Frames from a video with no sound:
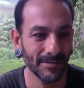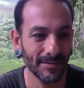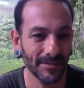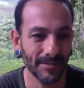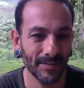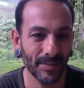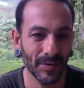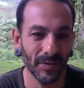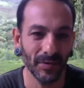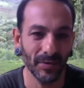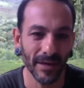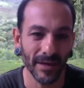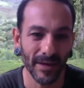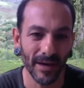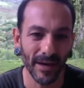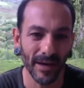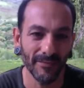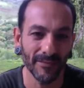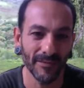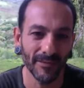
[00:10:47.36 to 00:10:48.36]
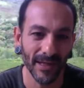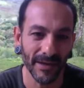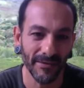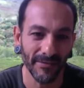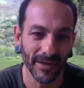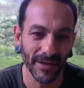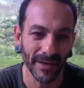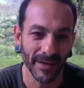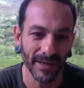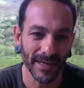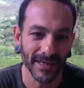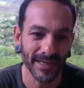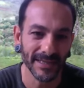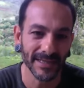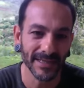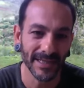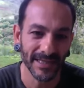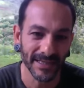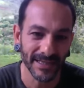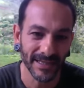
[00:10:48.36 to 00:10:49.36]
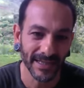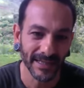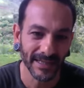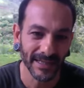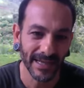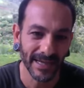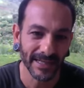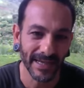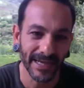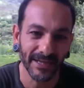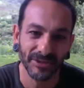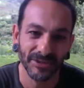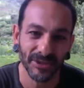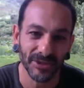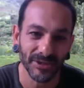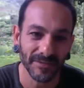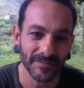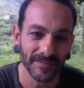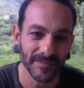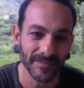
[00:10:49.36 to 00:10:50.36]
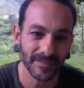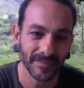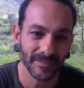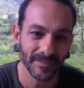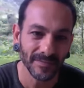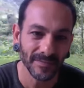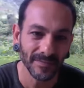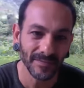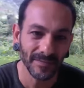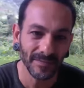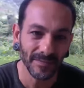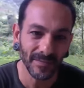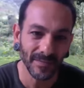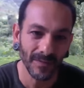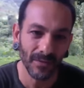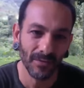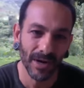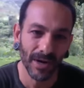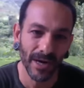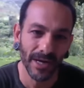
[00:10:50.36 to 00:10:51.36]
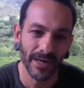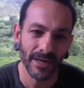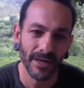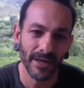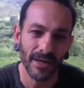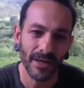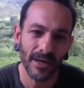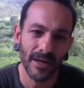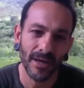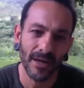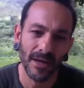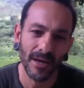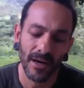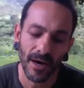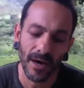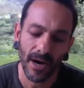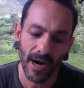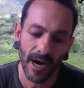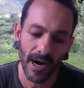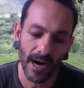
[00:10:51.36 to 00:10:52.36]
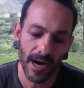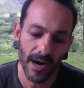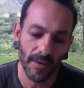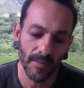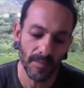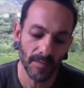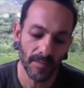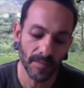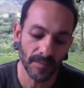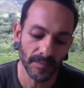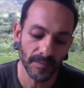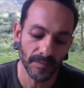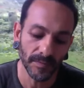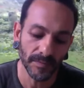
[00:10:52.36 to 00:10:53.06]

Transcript: beauty of living and existing like nature, right? And